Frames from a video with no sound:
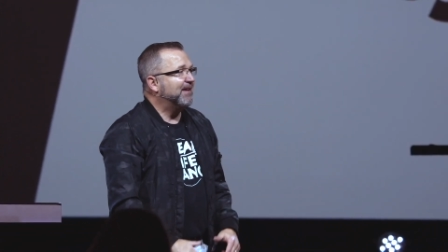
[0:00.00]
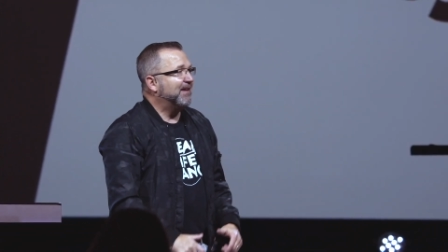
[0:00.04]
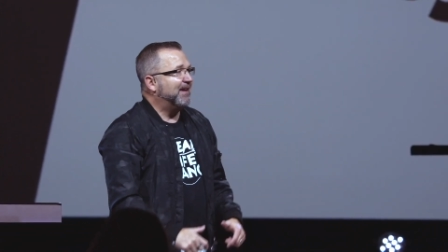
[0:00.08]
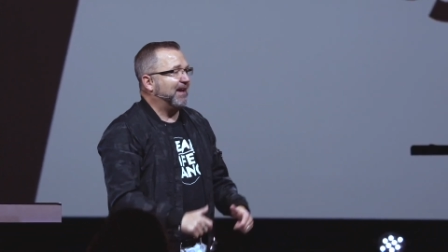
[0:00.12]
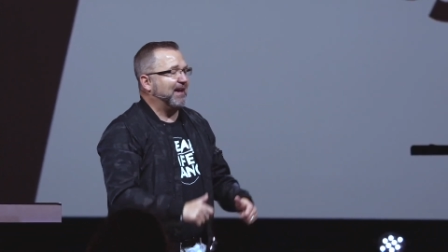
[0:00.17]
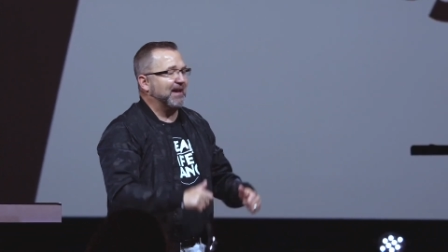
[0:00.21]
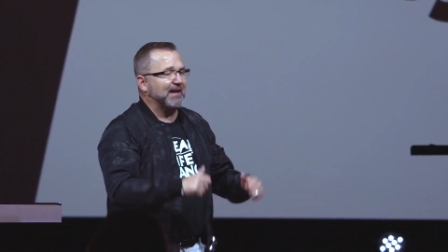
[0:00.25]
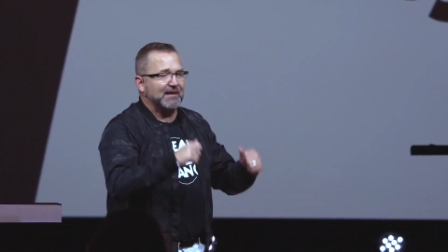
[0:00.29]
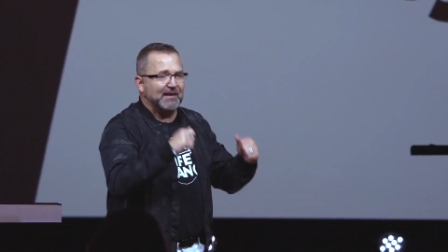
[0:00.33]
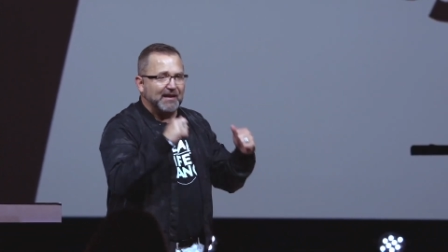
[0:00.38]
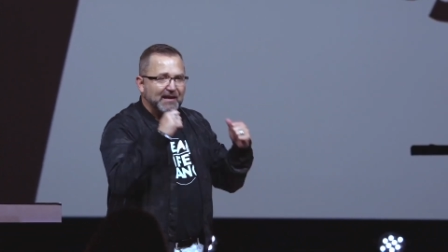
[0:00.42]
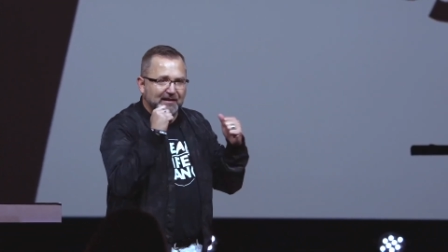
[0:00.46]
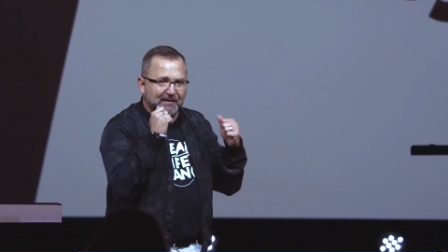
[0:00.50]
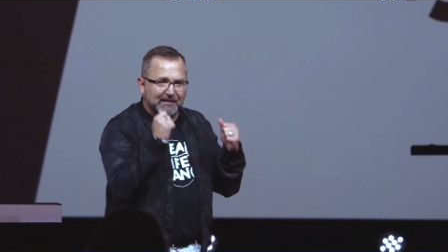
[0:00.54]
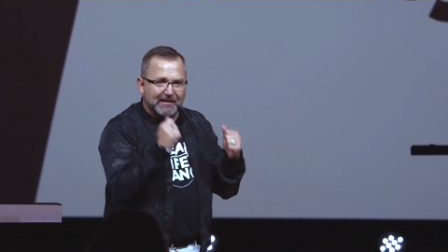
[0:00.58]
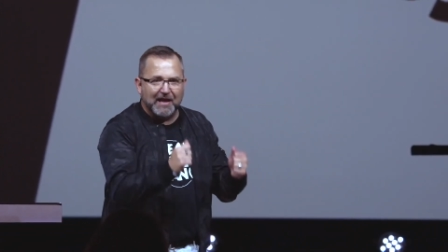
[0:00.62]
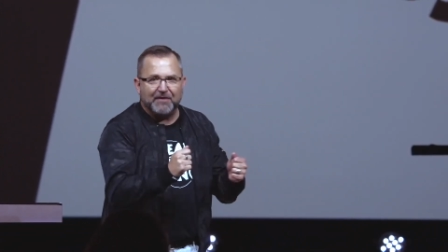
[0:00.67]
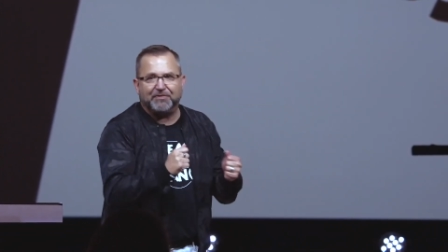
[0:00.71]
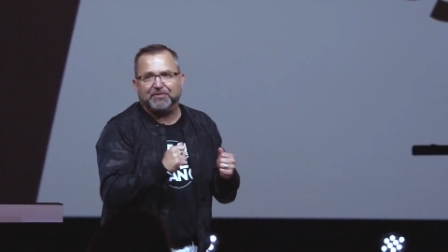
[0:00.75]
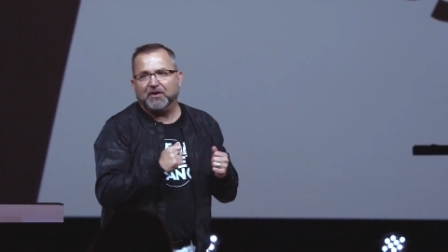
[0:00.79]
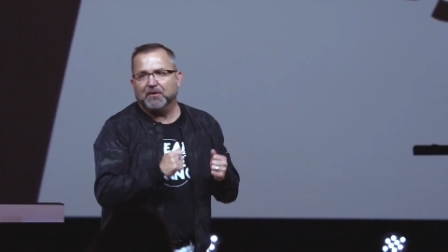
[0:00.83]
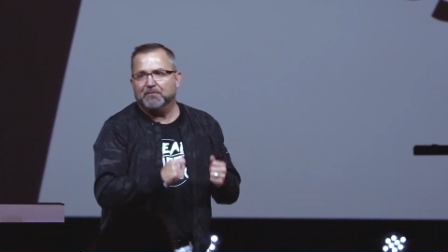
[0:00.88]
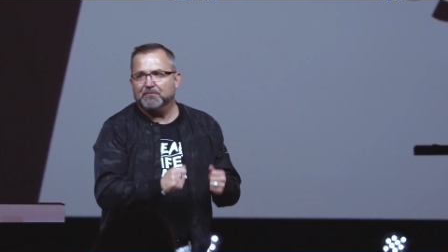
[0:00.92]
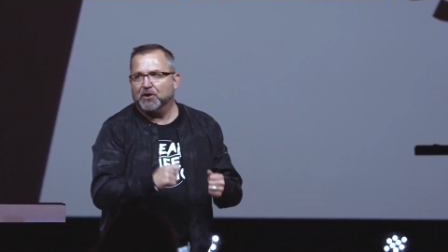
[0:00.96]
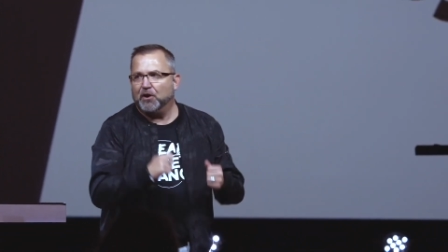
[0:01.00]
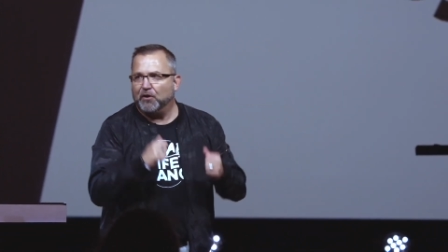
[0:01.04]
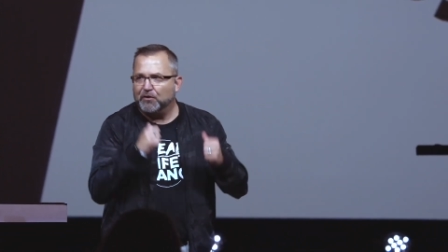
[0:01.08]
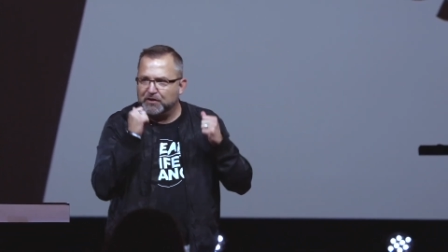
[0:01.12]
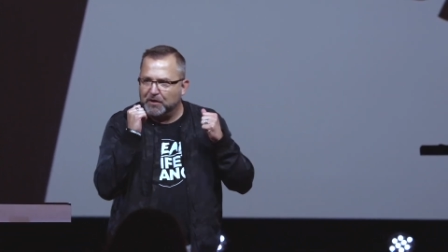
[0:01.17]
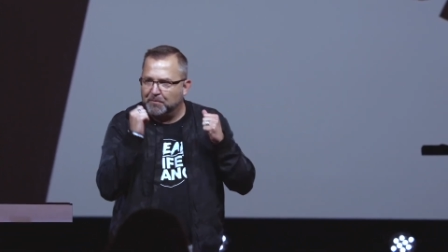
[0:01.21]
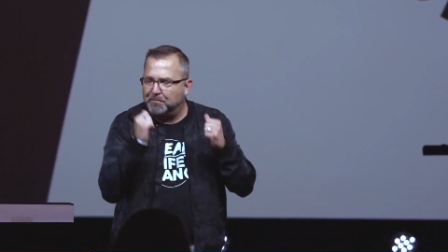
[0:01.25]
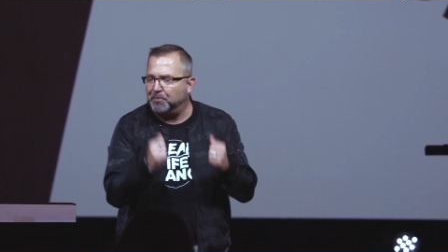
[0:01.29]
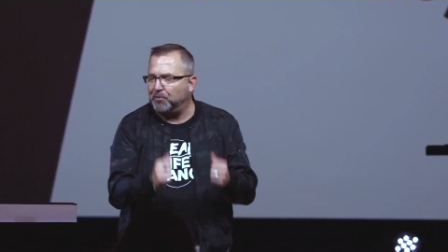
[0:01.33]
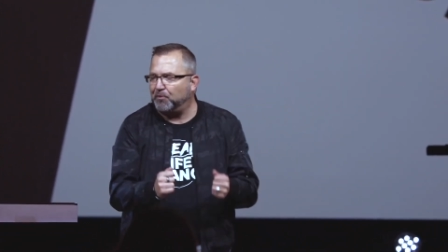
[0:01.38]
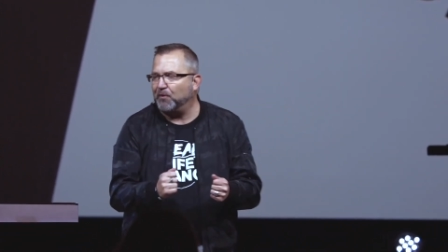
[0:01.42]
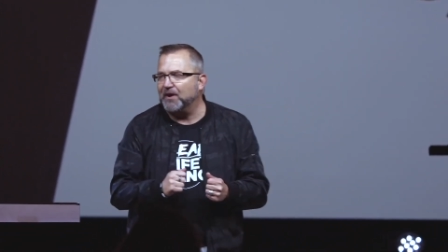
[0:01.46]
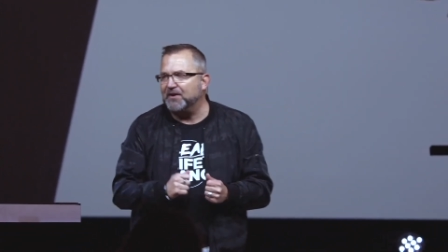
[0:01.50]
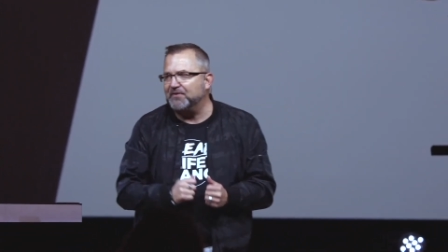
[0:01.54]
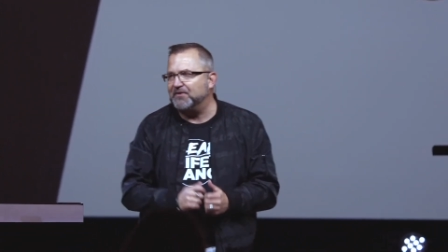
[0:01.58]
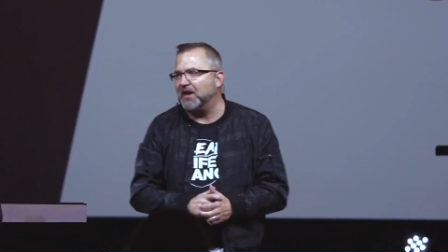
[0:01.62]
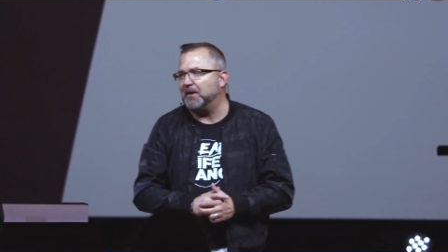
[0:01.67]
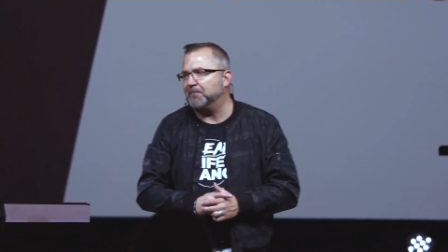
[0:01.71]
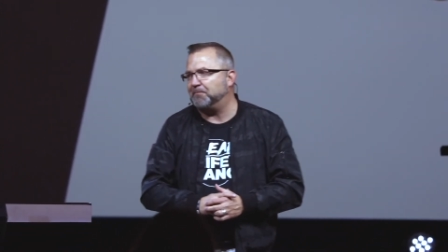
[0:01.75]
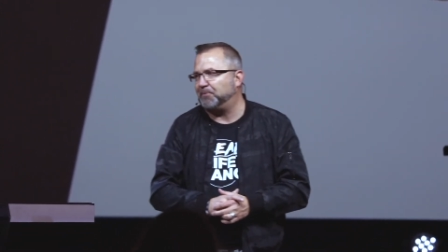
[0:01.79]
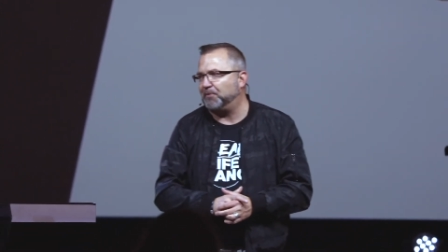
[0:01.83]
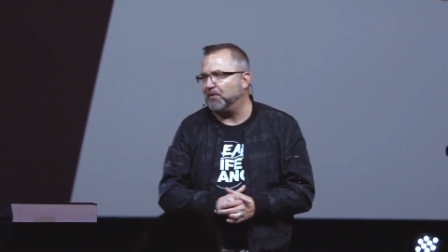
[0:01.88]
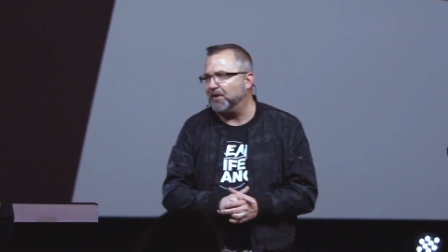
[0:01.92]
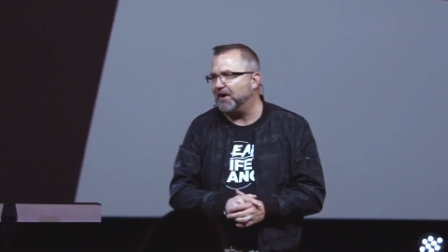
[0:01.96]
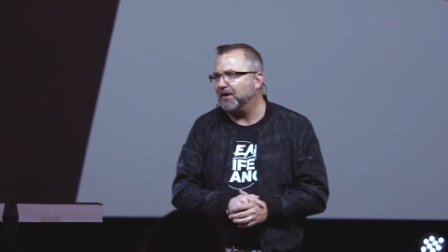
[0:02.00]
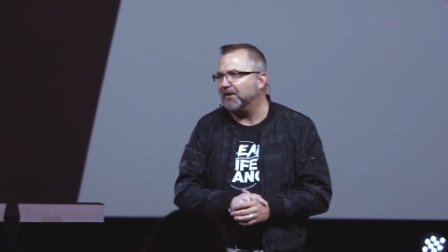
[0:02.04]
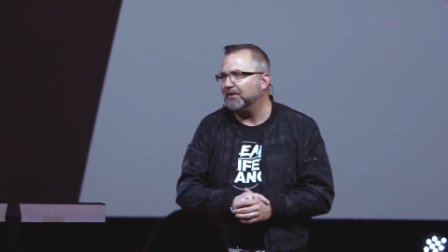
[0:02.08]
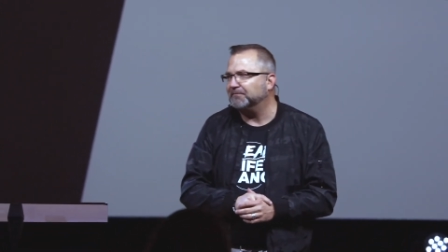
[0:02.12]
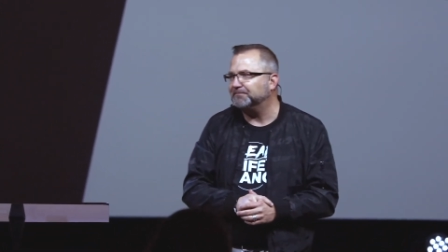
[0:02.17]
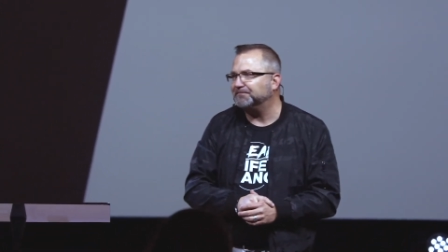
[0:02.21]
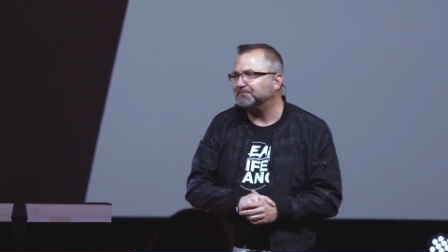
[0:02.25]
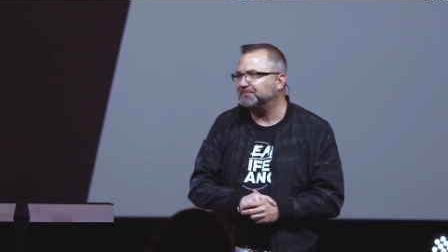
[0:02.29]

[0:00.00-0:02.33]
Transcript: and, and let them know you prayed that prayer.